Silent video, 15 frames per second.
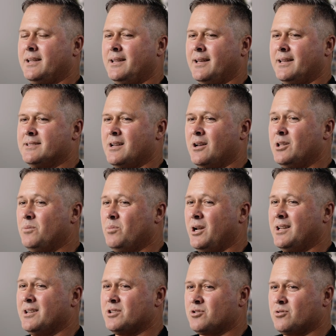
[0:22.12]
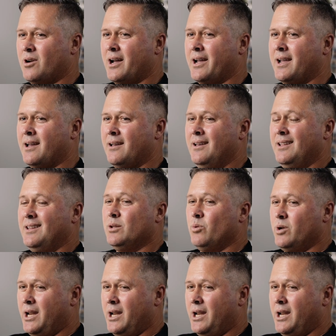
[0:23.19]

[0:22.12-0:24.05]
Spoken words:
It has only been in Australia that we